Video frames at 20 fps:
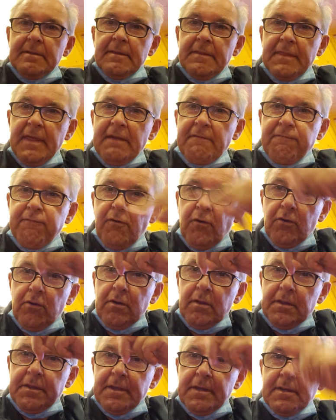They
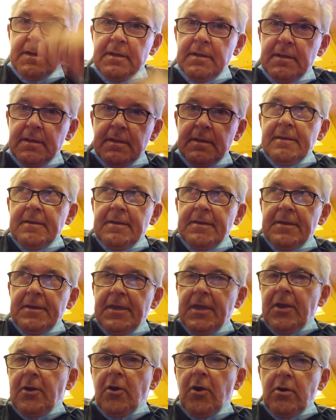fold.
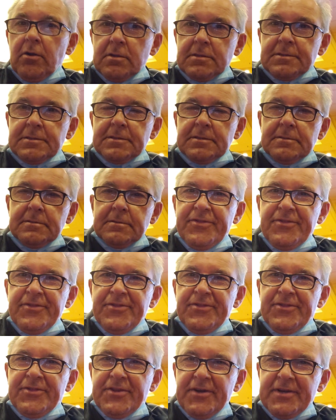He calls.
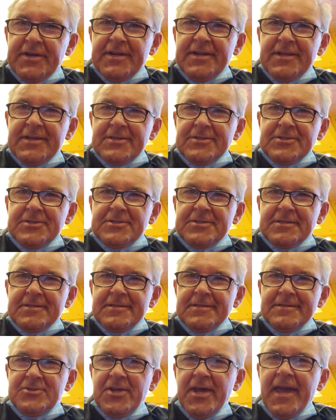Turn is
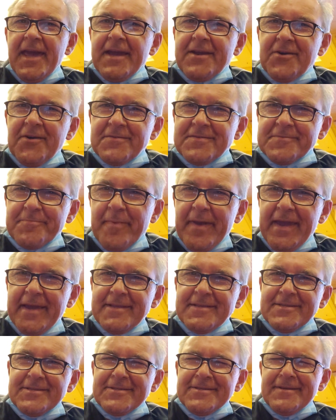jack of
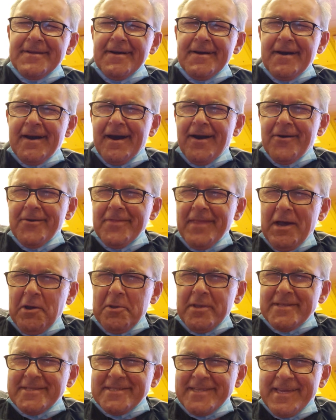spades. Oh, now
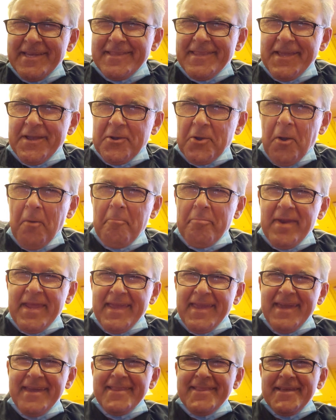it's getting
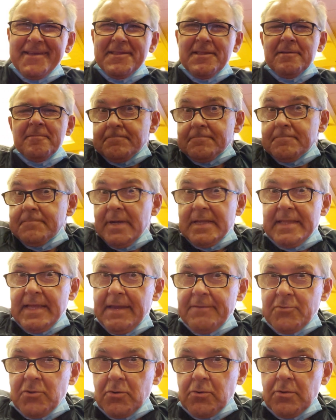complicated. But
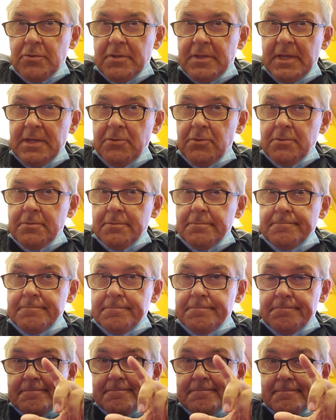I have to continue.
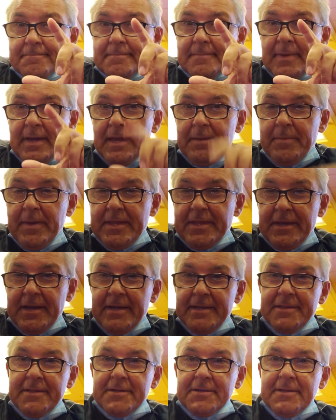I bet
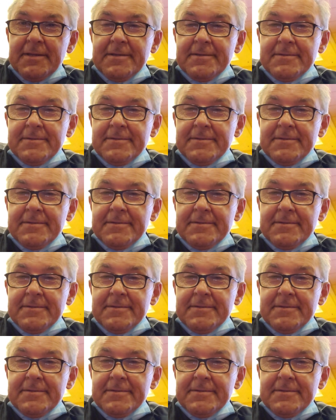100.